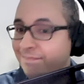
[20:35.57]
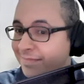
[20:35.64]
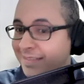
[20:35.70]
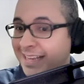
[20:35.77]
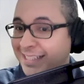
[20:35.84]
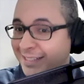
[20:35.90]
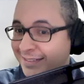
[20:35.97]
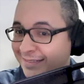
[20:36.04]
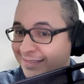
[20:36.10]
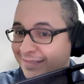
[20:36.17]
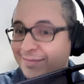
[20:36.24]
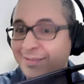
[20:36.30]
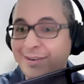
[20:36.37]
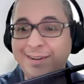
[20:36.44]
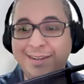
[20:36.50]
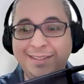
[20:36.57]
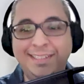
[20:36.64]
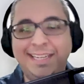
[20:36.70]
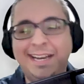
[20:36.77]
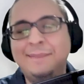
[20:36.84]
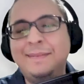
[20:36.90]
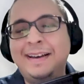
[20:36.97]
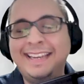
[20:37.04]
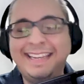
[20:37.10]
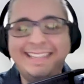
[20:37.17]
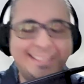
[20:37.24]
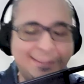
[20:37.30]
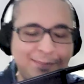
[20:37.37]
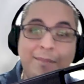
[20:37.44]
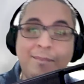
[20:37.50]
Yeah. That's for another time, I
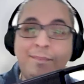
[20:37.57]
guess.